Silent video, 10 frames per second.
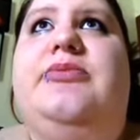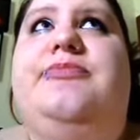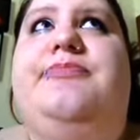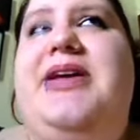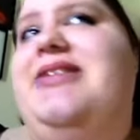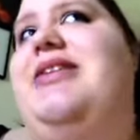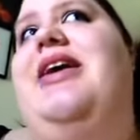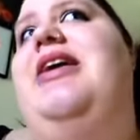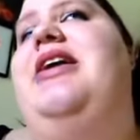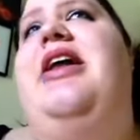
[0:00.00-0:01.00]

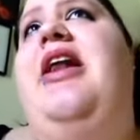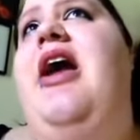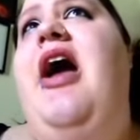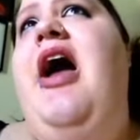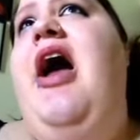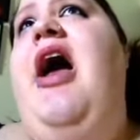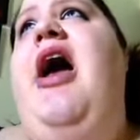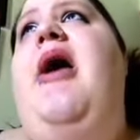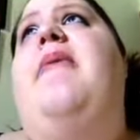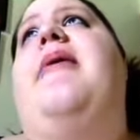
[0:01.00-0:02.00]
basically, I did
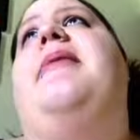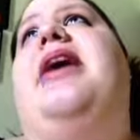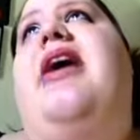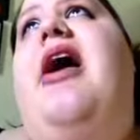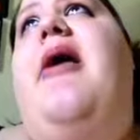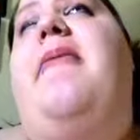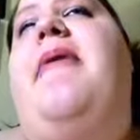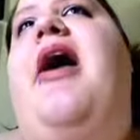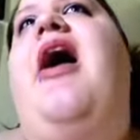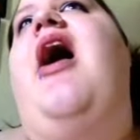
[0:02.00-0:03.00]
makeup.
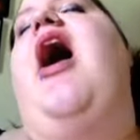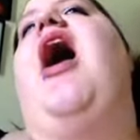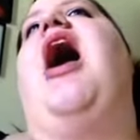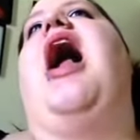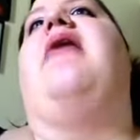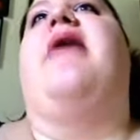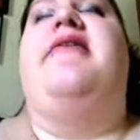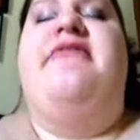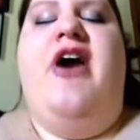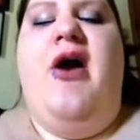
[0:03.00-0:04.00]
Uh, I went
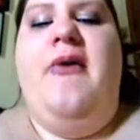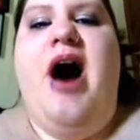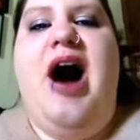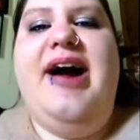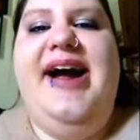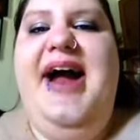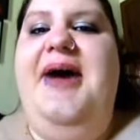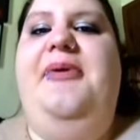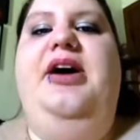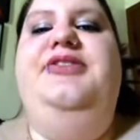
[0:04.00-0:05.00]
for a walk. I
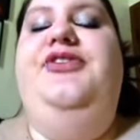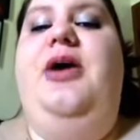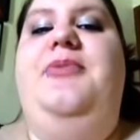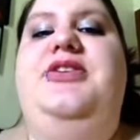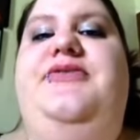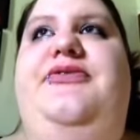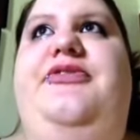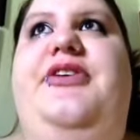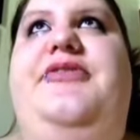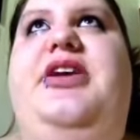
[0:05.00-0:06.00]
walked for almost
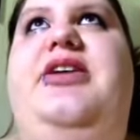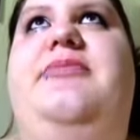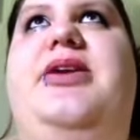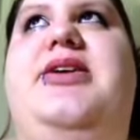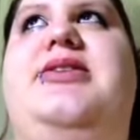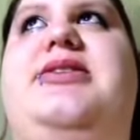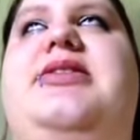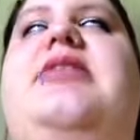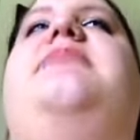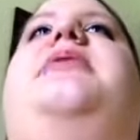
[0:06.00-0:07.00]
fifteen
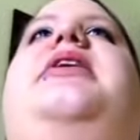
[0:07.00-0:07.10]
minutes, but I